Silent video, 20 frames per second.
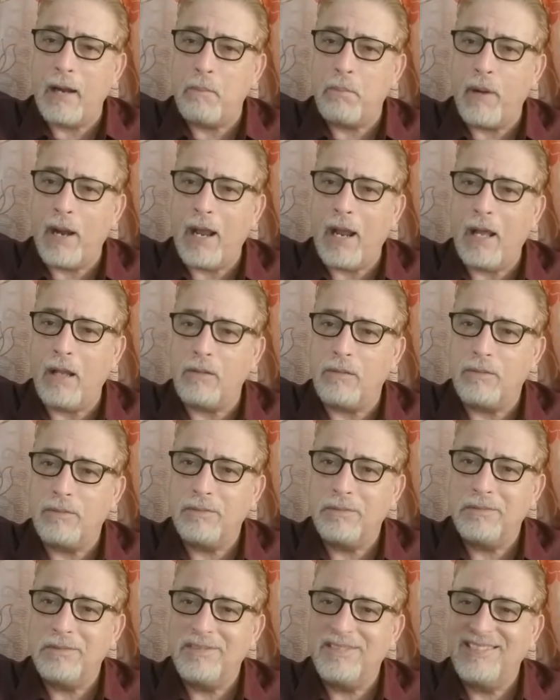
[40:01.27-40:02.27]
brown.
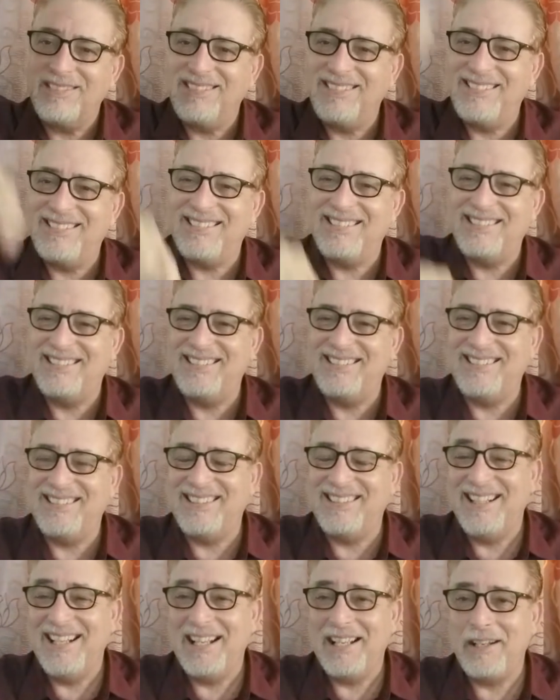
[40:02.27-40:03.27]

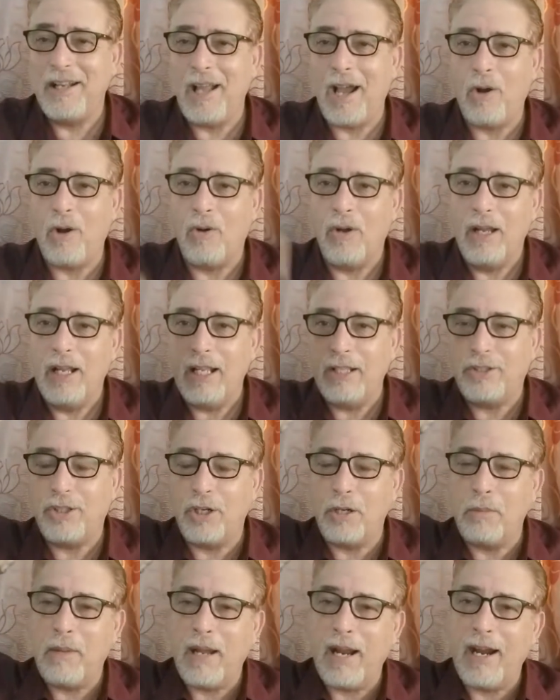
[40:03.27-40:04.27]
No, it
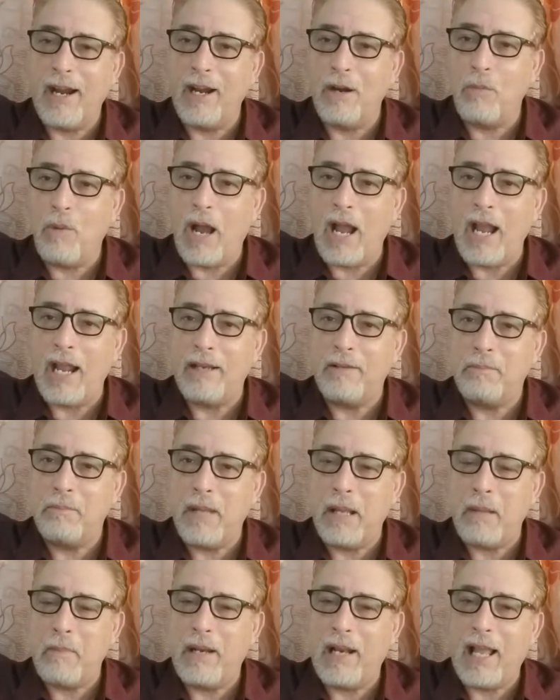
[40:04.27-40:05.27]
turned my hair white.
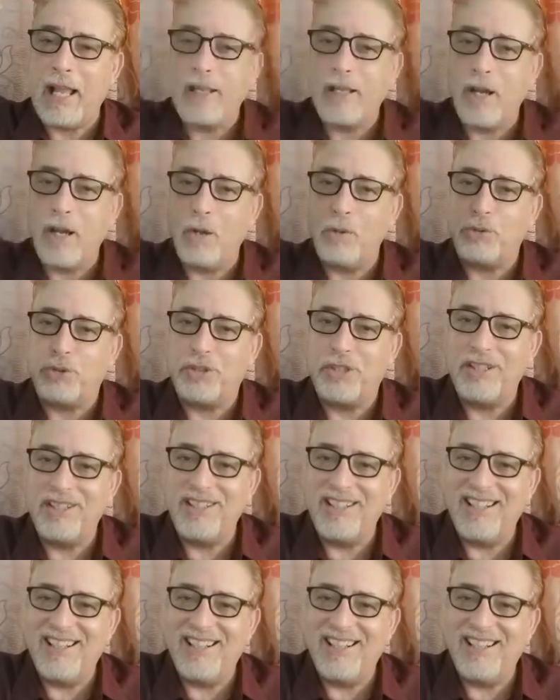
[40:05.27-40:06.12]
Made me like Ghost.